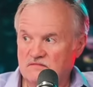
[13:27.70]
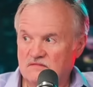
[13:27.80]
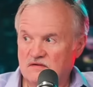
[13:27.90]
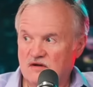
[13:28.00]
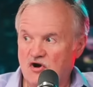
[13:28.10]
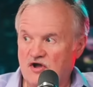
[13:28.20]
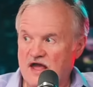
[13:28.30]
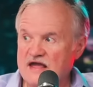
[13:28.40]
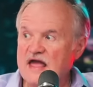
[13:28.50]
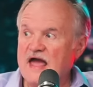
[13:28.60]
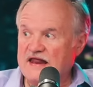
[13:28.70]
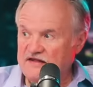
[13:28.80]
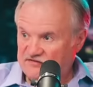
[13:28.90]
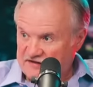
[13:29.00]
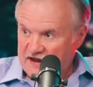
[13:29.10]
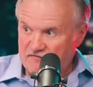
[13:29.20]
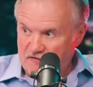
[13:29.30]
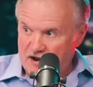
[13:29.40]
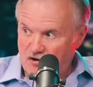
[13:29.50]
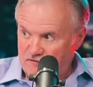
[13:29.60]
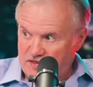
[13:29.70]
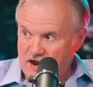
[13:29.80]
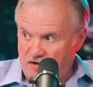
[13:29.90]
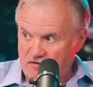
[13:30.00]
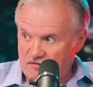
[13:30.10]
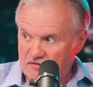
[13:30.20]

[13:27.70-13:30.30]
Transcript: several people, and he's standing right over there,